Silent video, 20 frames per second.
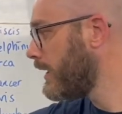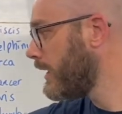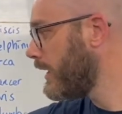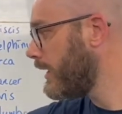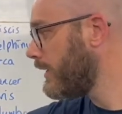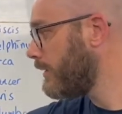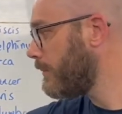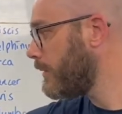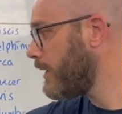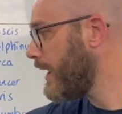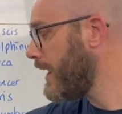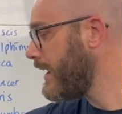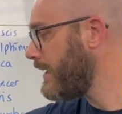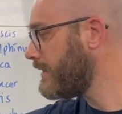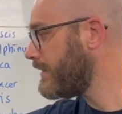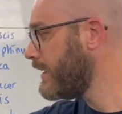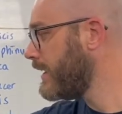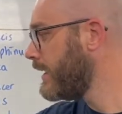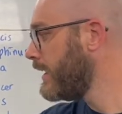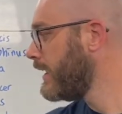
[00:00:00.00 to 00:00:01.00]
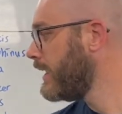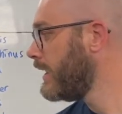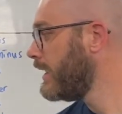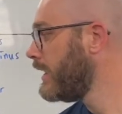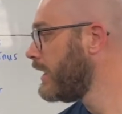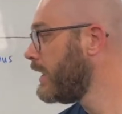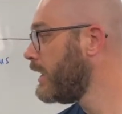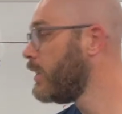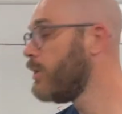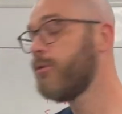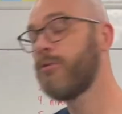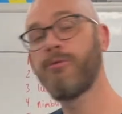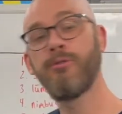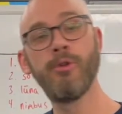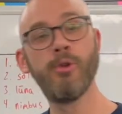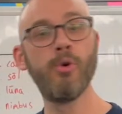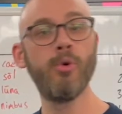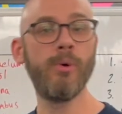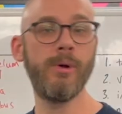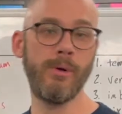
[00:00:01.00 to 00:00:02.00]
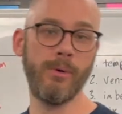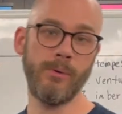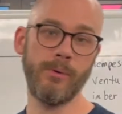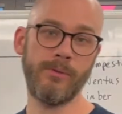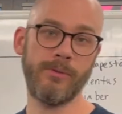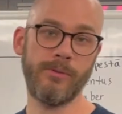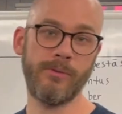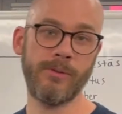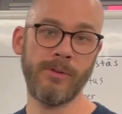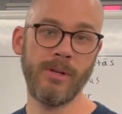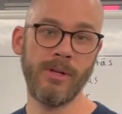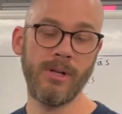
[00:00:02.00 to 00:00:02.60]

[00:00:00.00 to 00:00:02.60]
Number 8, fluvius.